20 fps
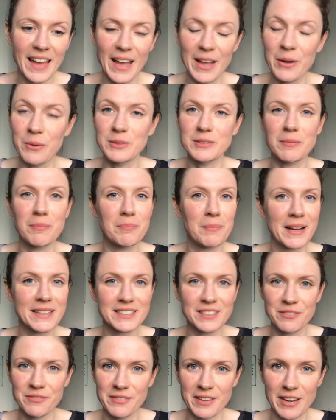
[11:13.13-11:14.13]
It was a
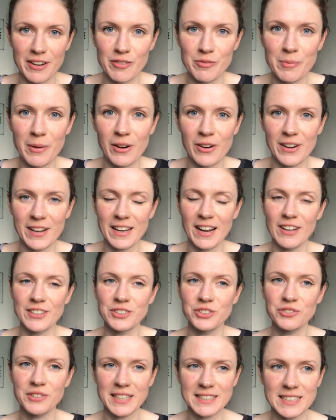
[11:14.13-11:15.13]
massive fear of mine. I
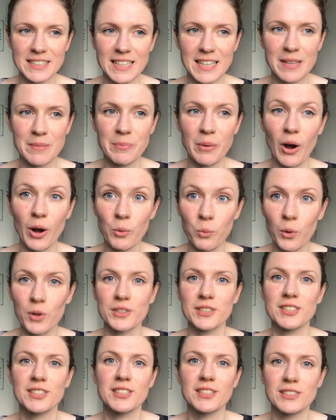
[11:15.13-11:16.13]
dreaded it, but I
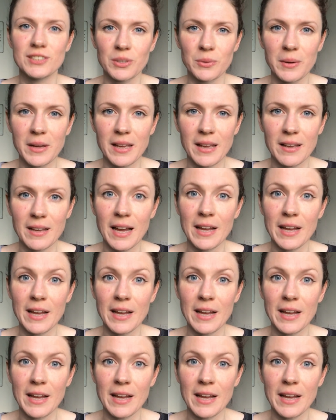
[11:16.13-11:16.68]
wanted to do it,